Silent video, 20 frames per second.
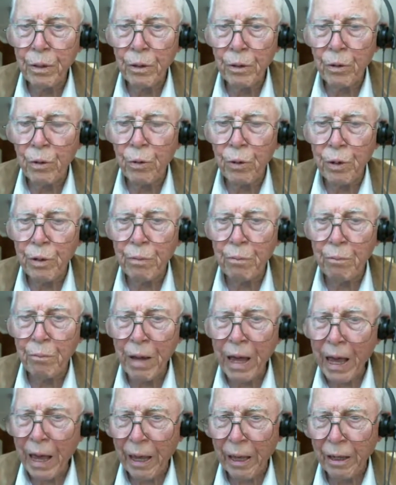going
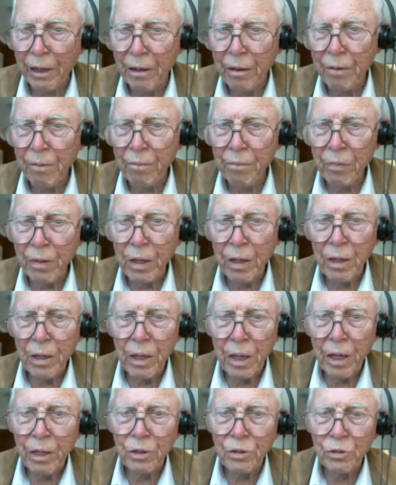back.
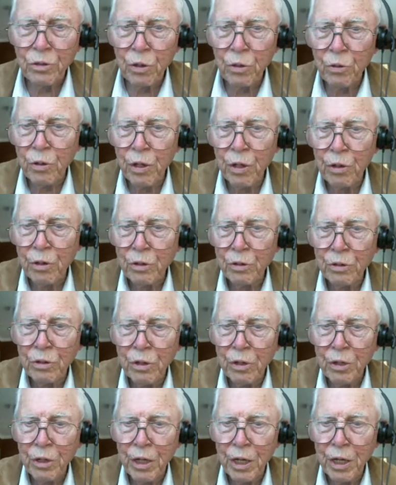And so there's
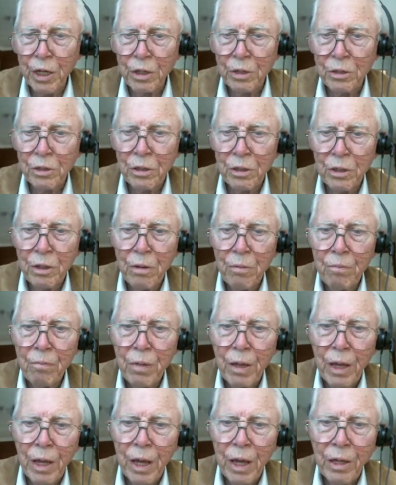the disc
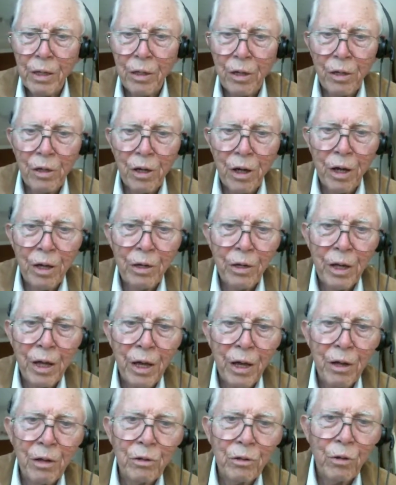and the
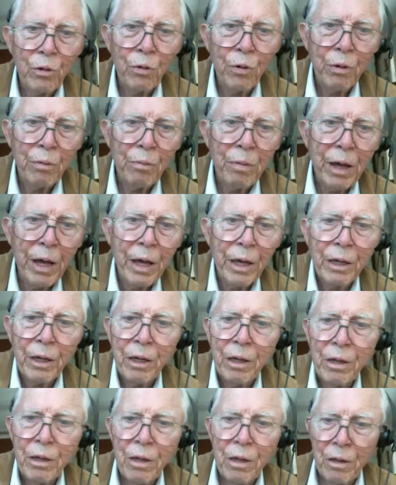condyle going back
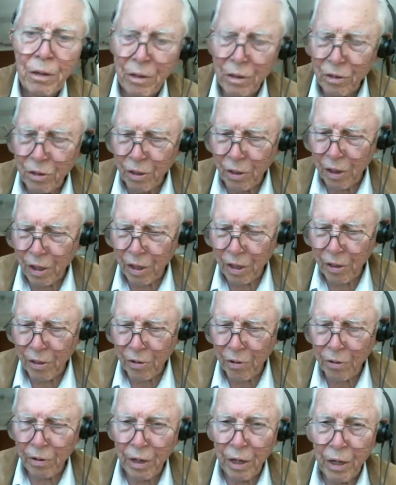
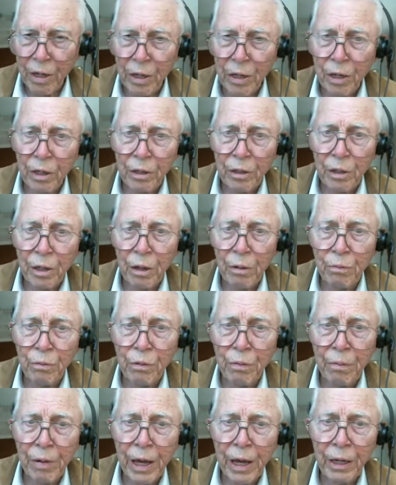together, and it
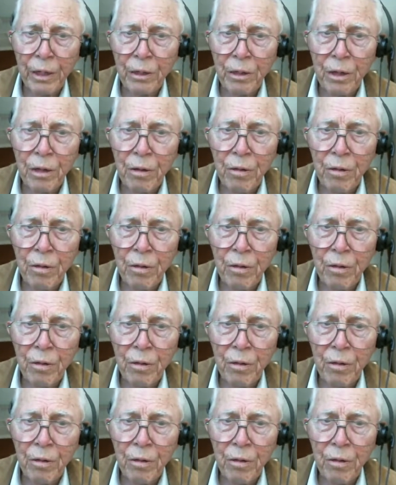comes back